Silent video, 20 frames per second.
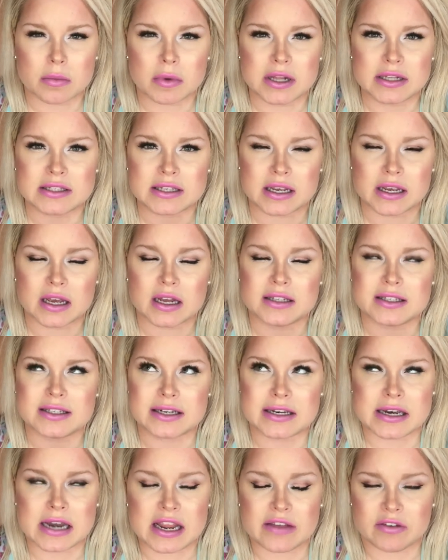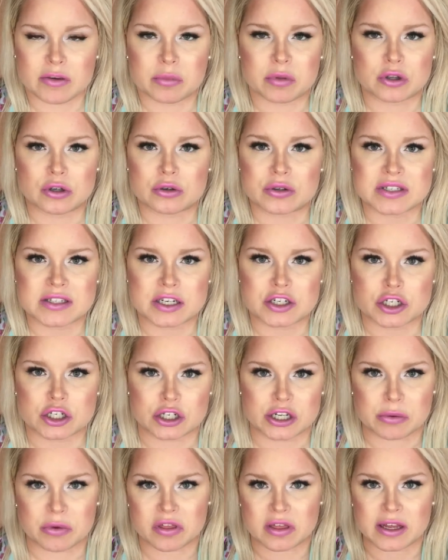it's it's navy blue
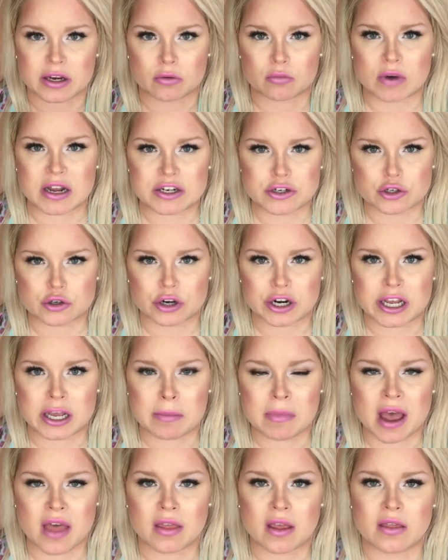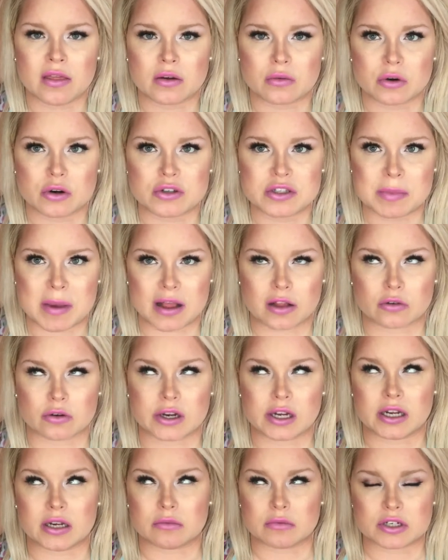essentially with like red trim and then the rose
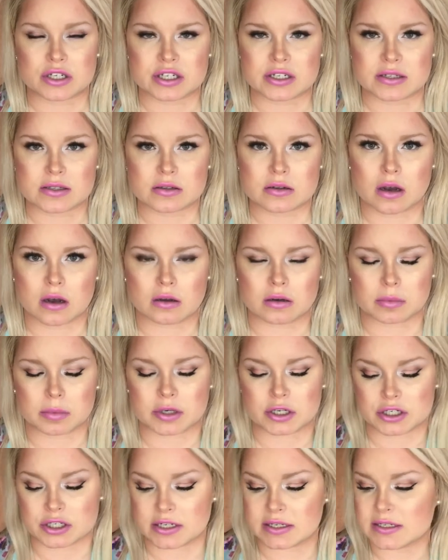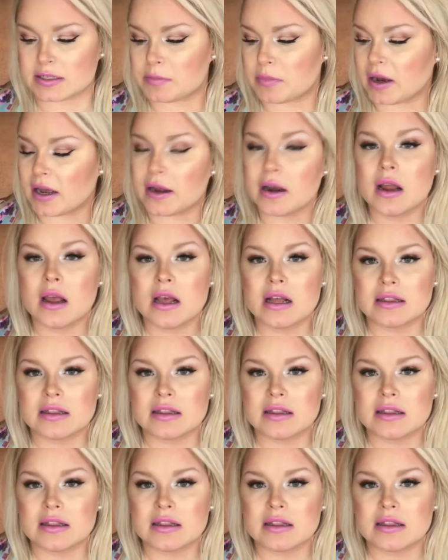ballerine which is called a purchase but